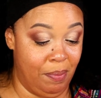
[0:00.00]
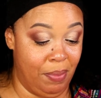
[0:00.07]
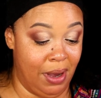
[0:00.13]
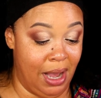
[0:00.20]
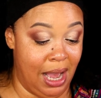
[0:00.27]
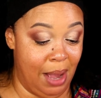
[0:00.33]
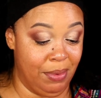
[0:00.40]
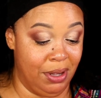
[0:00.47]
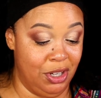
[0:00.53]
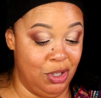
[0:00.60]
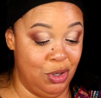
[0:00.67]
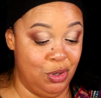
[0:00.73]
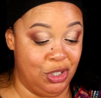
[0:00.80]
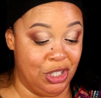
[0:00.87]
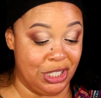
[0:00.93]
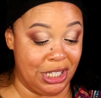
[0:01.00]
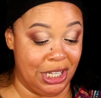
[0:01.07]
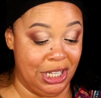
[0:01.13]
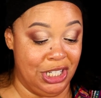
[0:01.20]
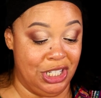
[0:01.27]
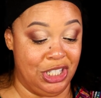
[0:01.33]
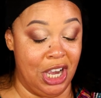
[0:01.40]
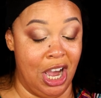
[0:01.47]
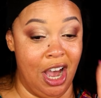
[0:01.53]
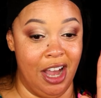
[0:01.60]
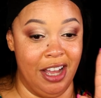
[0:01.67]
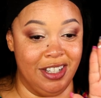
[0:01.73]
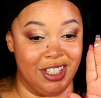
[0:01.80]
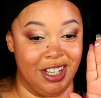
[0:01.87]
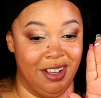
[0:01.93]
But I'm gonna use just a
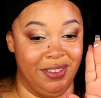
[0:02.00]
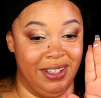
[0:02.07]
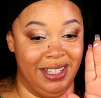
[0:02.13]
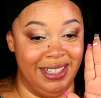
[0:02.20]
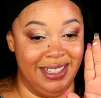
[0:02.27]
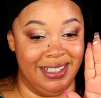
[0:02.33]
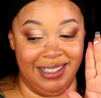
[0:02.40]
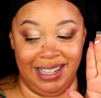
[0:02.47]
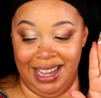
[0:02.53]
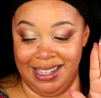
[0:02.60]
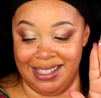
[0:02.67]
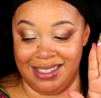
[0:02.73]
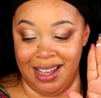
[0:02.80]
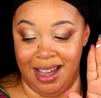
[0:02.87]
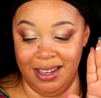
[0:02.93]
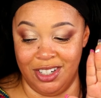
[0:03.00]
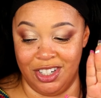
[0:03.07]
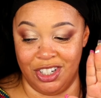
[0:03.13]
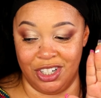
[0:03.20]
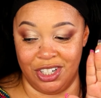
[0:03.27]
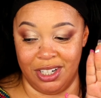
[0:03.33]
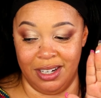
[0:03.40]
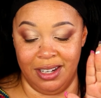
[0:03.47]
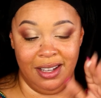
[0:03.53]
touch of it, like such.